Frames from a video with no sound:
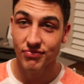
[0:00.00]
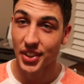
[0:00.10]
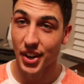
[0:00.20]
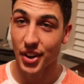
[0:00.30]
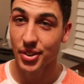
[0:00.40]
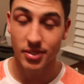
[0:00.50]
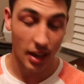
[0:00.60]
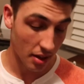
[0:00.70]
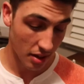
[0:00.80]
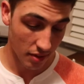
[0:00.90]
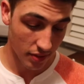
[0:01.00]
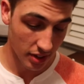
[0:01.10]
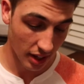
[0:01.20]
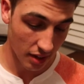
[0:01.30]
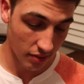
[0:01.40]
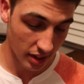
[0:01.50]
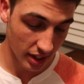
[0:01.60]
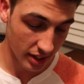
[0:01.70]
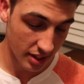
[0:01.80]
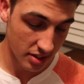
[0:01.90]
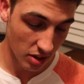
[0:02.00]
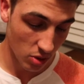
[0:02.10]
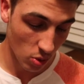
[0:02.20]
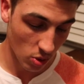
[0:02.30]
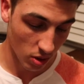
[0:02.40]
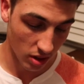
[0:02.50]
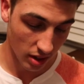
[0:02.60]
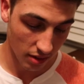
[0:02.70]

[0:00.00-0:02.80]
you know, I feel like these are cool.